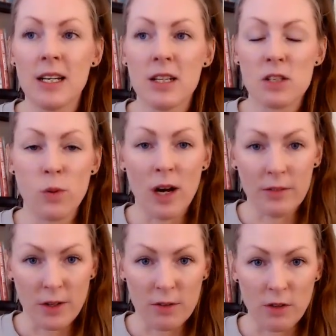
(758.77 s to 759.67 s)
12
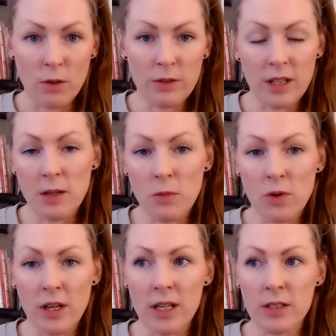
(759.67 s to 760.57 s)
years old
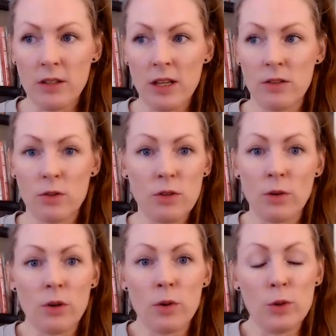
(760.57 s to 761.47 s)
anymore and you
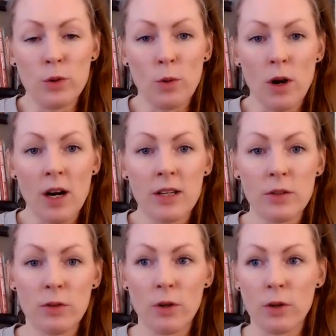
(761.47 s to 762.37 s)
don't know who you are and
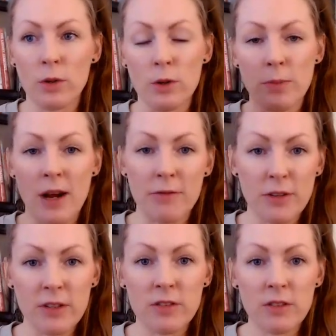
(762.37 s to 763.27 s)
you don't know your
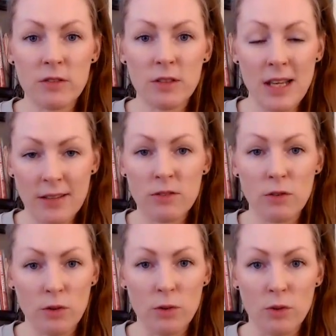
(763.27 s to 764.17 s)
preferences. Yes, you
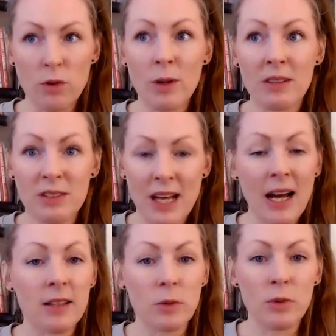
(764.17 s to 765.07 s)
do. You know
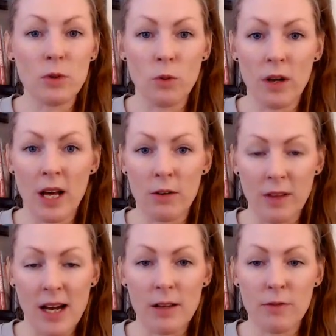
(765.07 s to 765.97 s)
exactly what you want out of
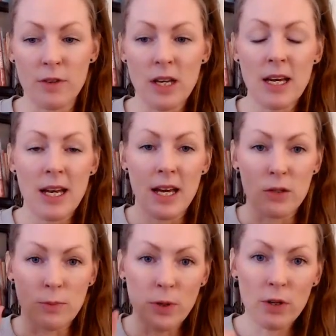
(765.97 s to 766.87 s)
life. And
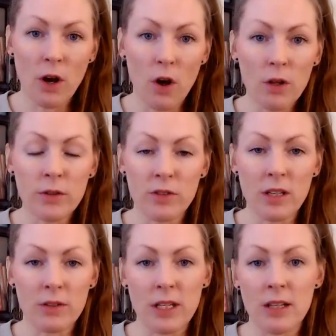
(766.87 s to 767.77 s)
you put all those
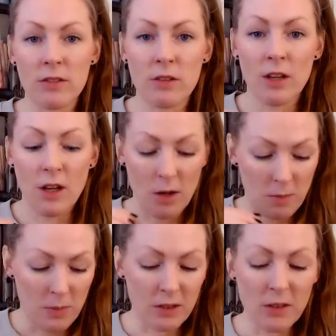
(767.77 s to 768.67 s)
ingredients,
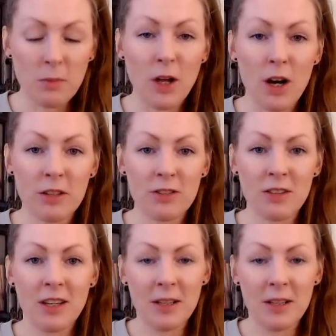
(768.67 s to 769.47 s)
building blocks,